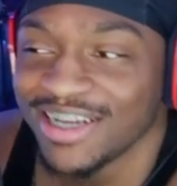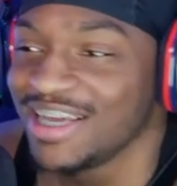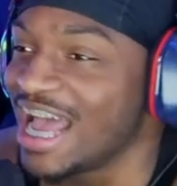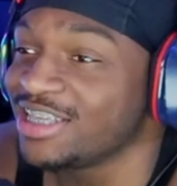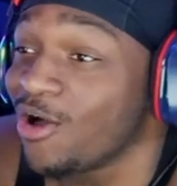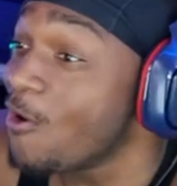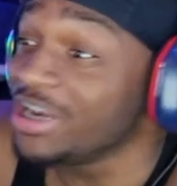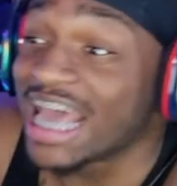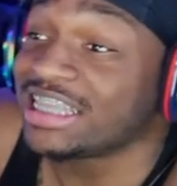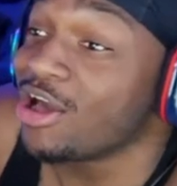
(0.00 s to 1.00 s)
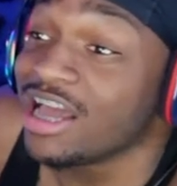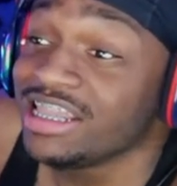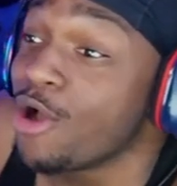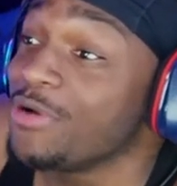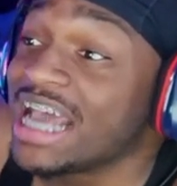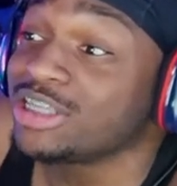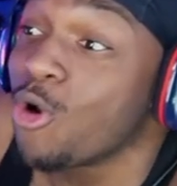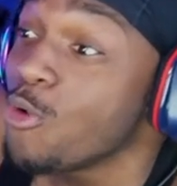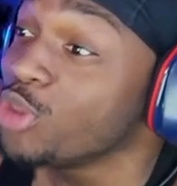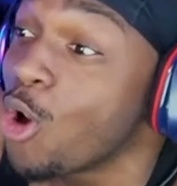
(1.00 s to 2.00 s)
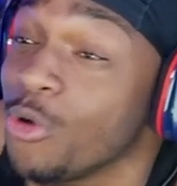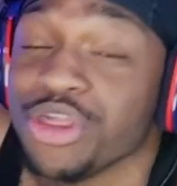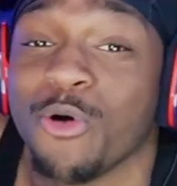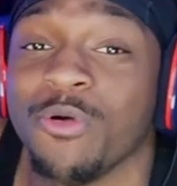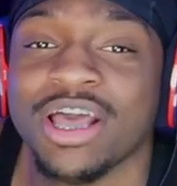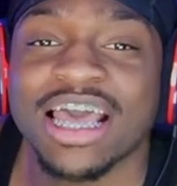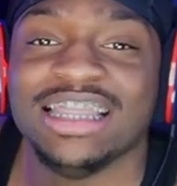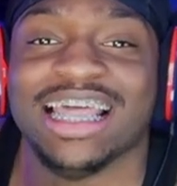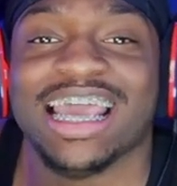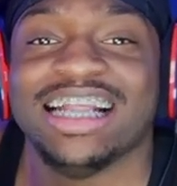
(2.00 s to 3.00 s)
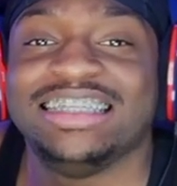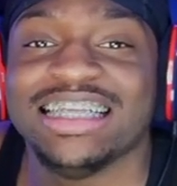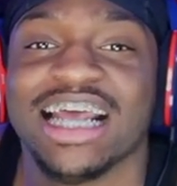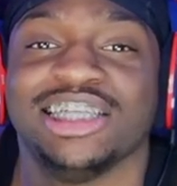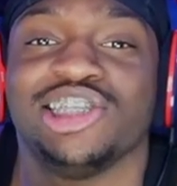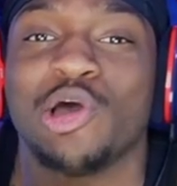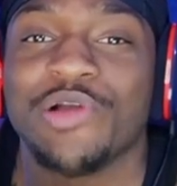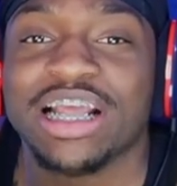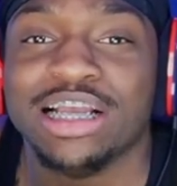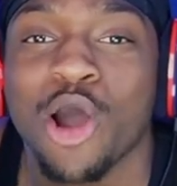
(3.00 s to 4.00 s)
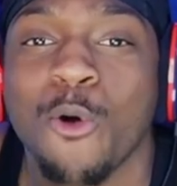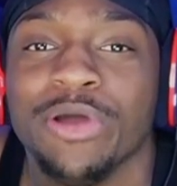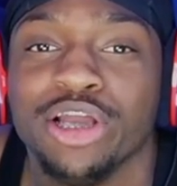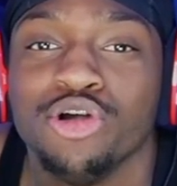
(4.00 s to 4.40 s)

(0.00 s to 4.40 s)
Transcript: that's all. That's not yo. That's all the whole yo. The internet started going